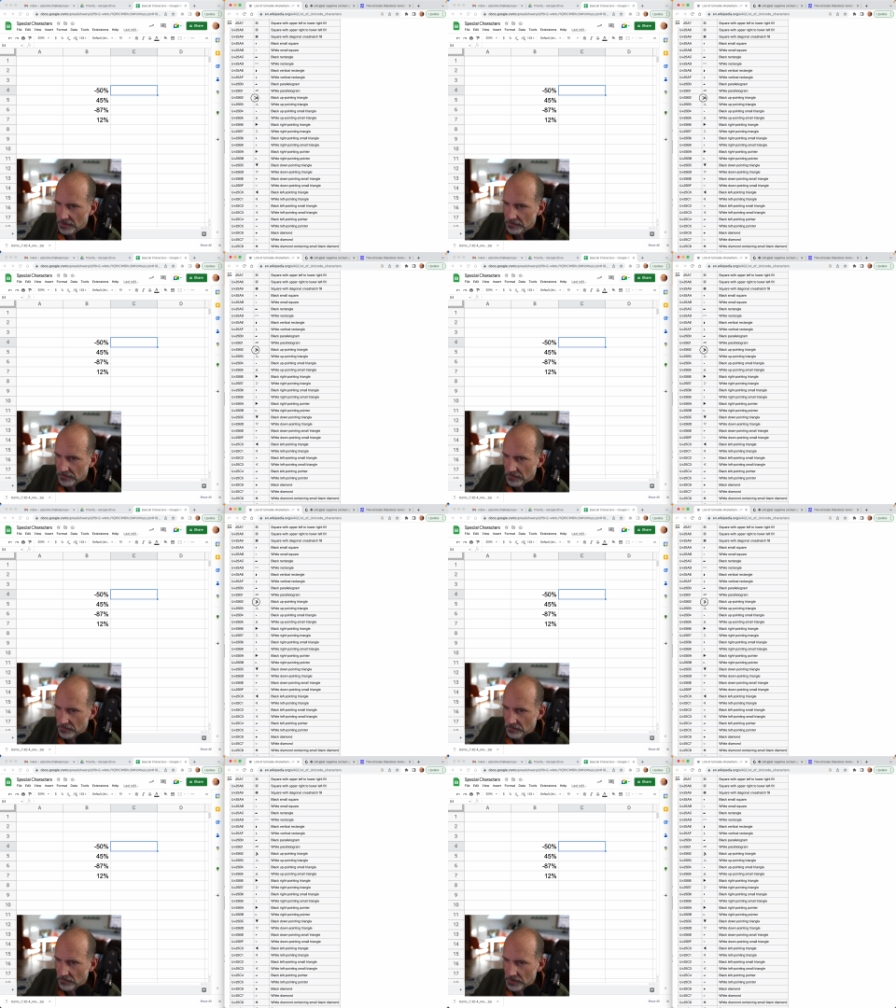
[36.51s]

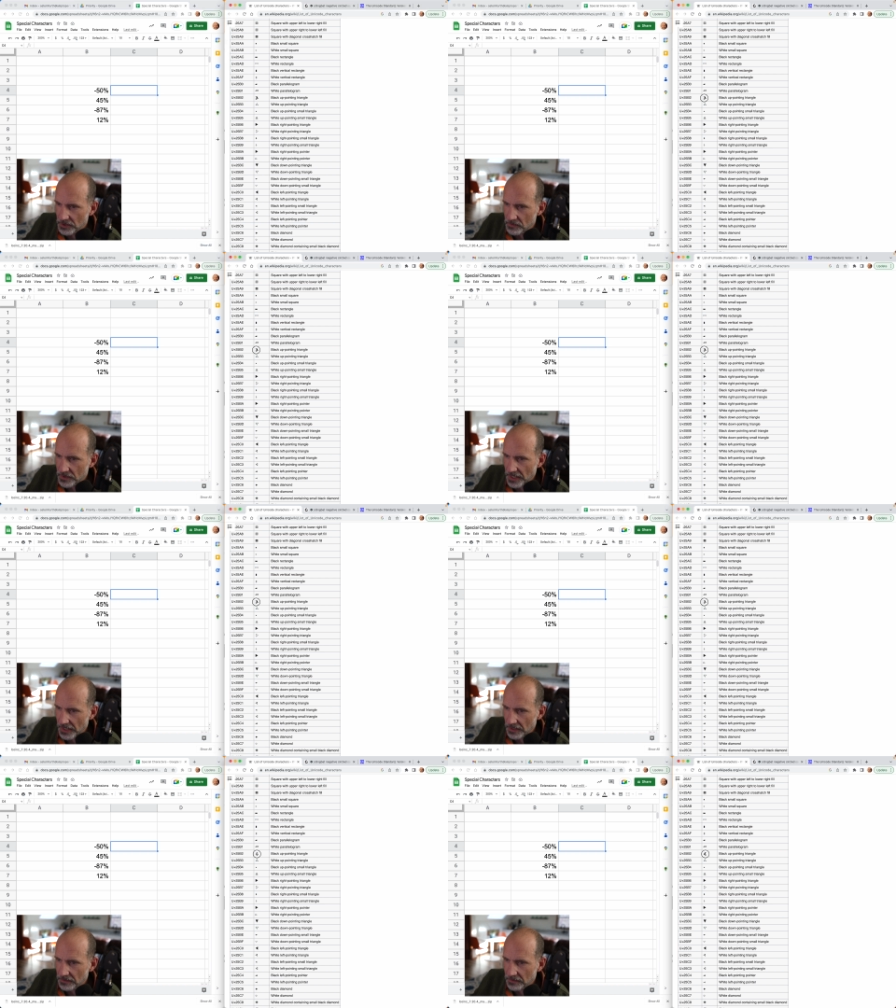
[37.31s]
So you
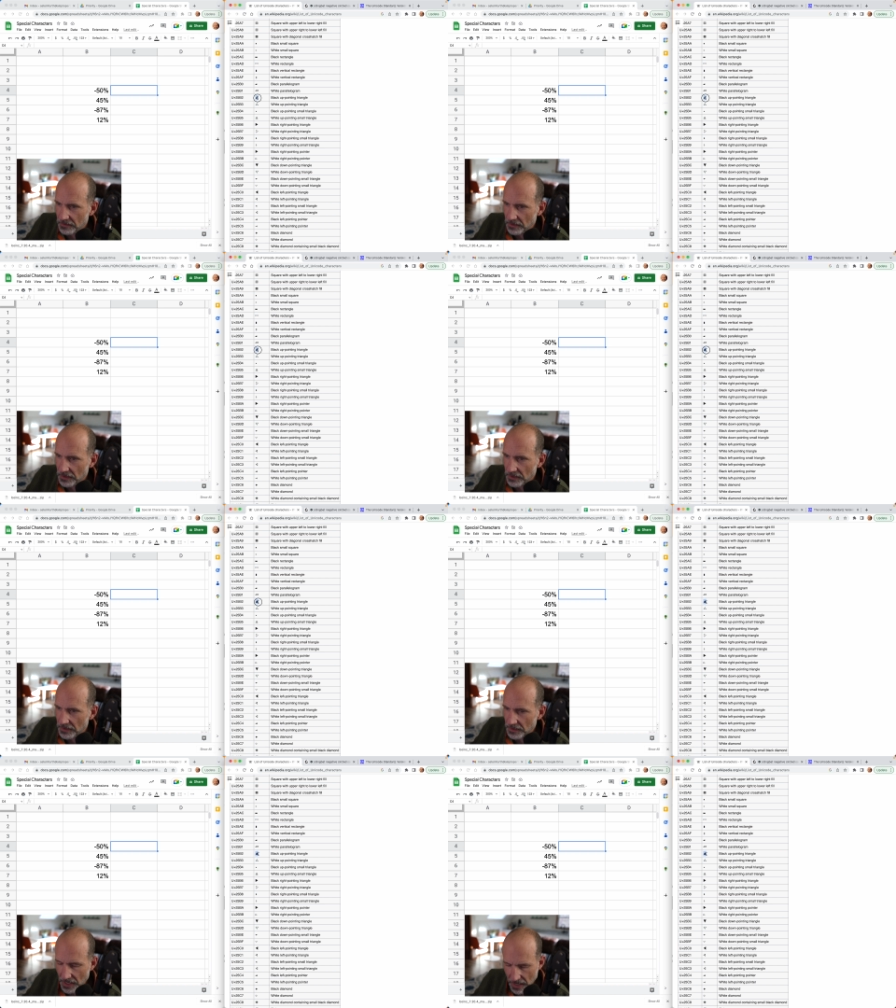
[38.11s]
can
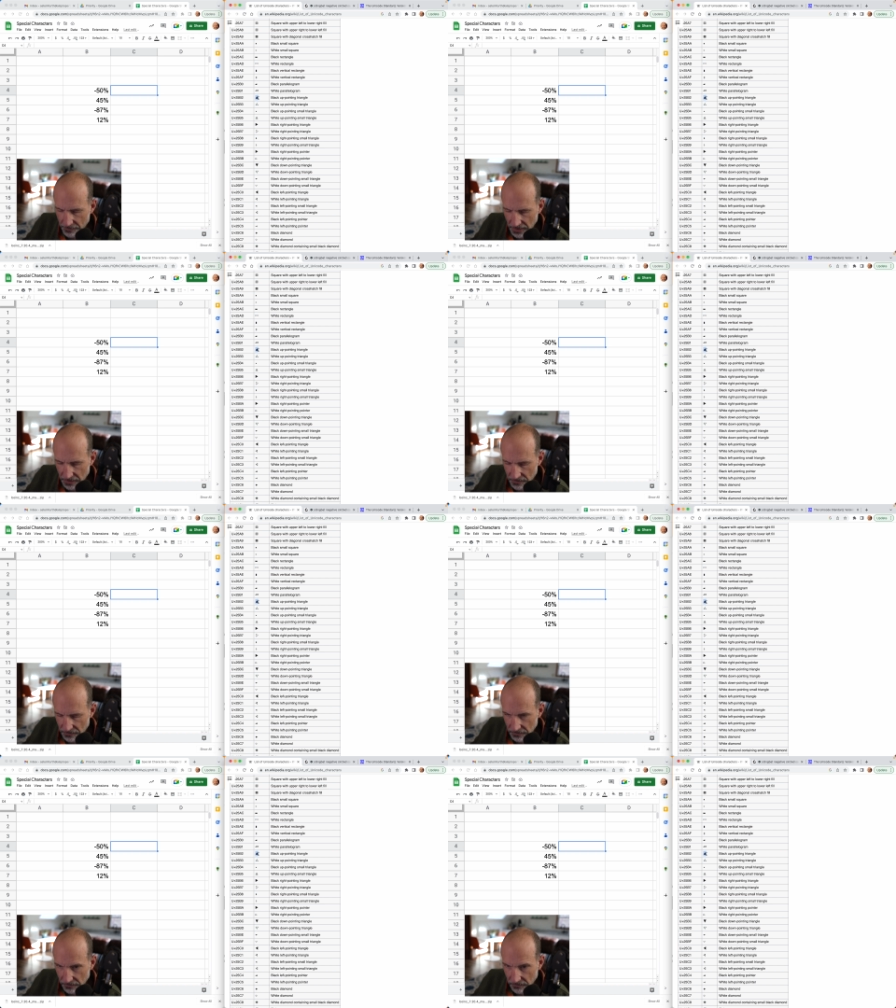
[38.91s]
copy
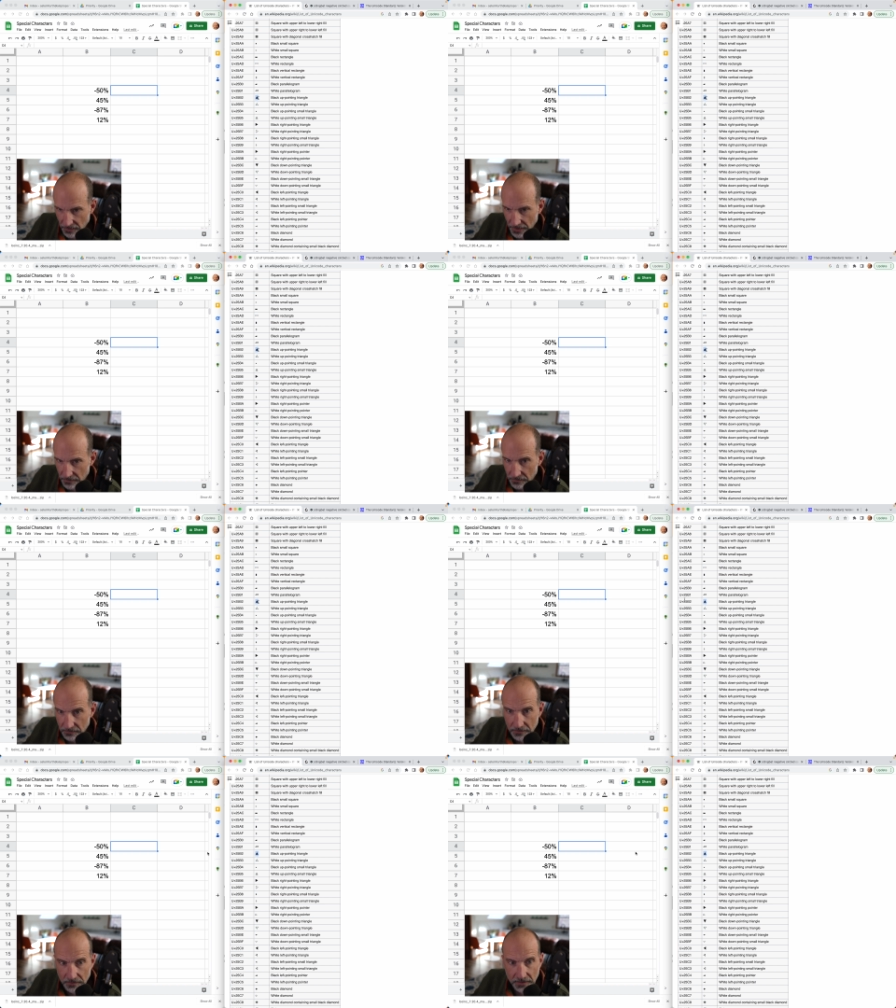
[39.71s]
this
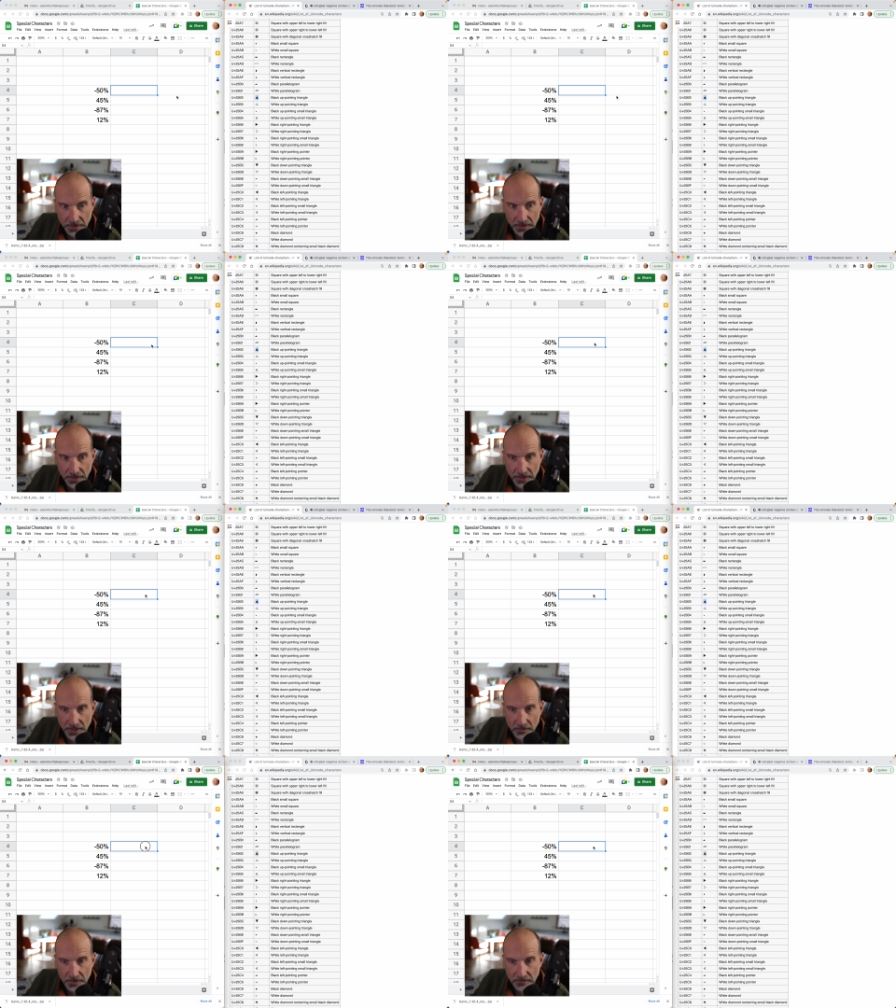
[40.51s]
triangle and then
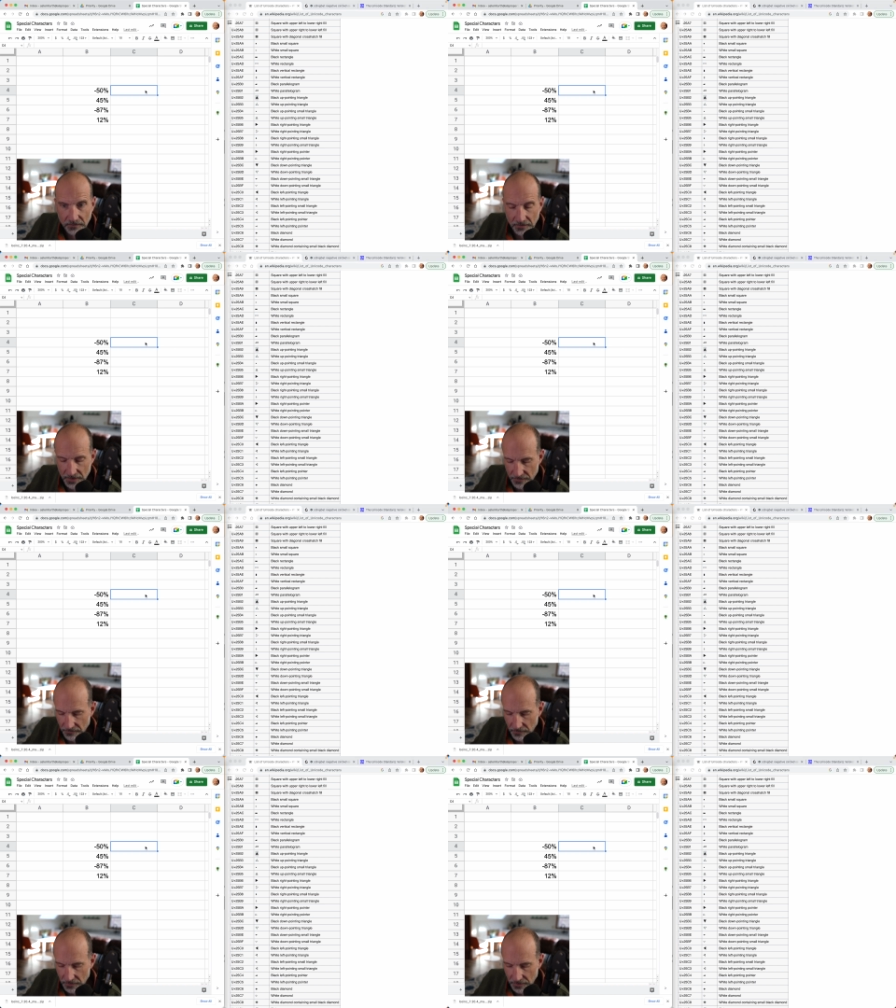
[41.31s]
go into
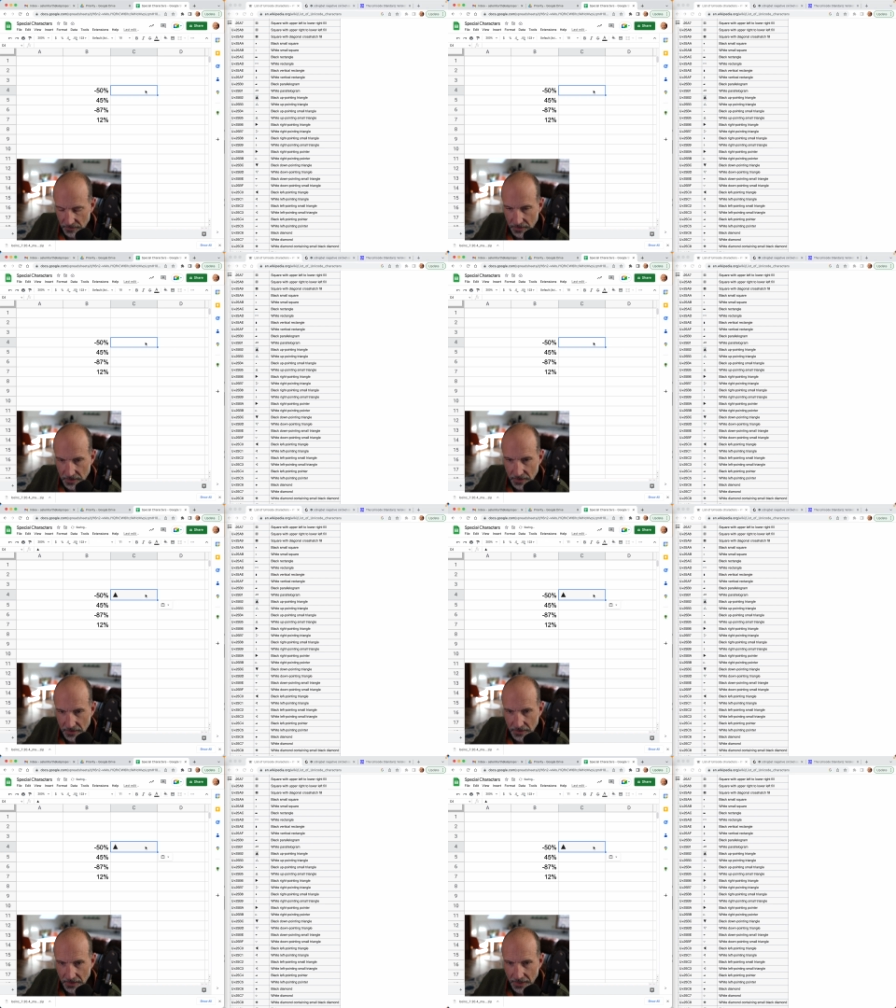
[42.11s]
C4
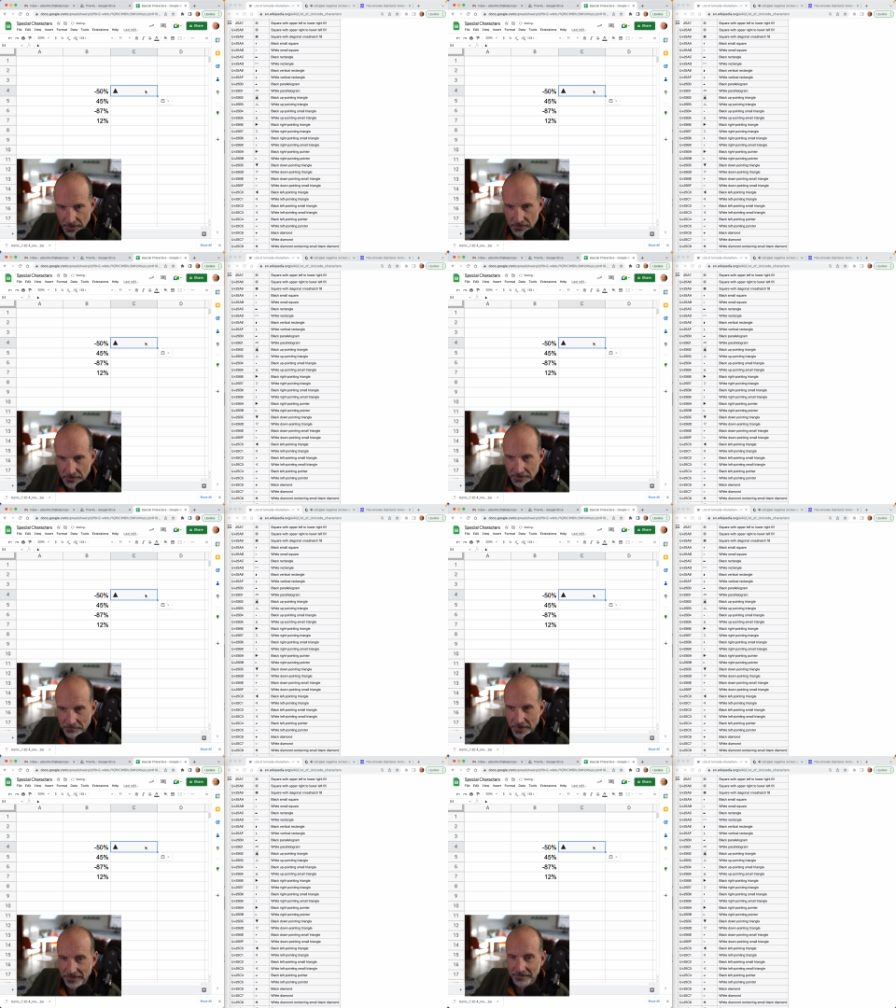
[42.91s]
and you can
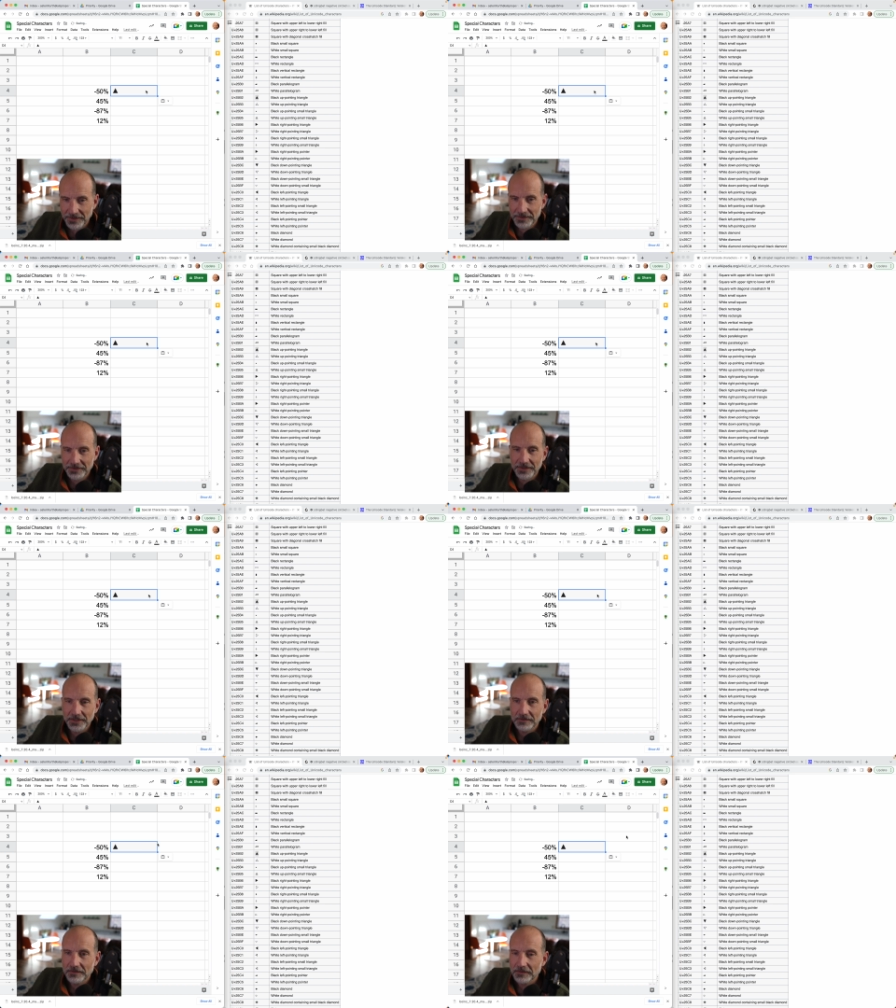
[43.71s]
paste it
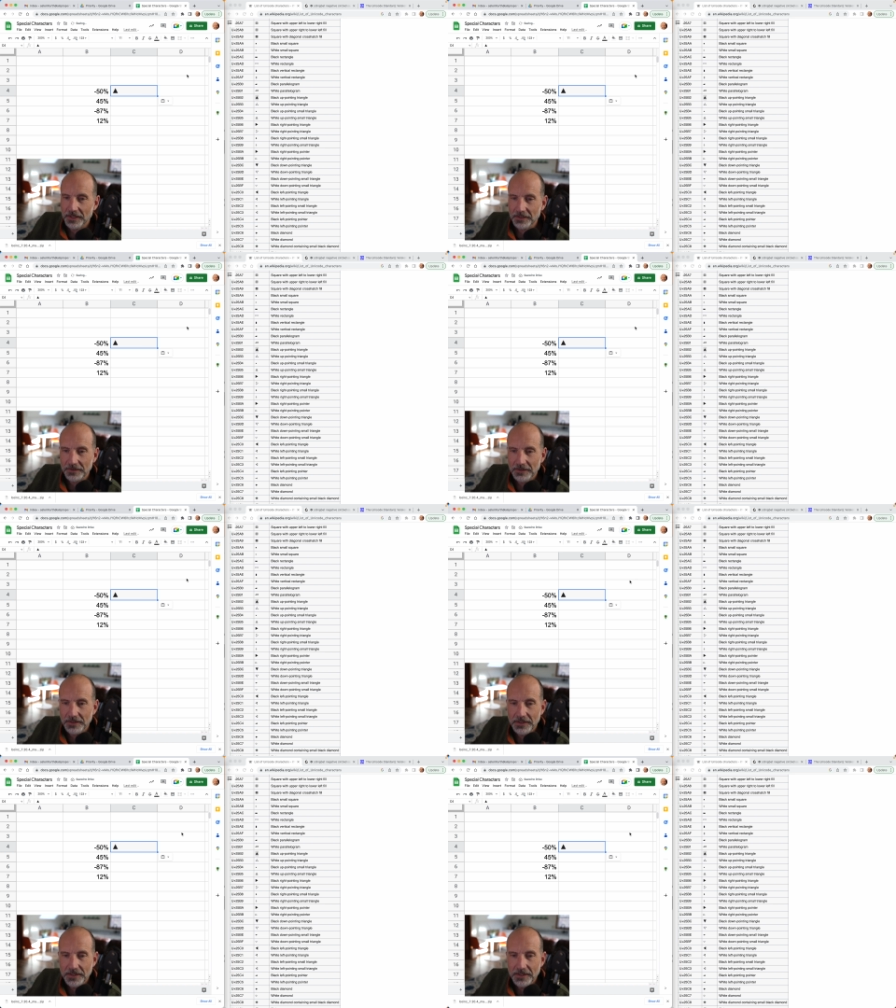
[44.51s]
into there.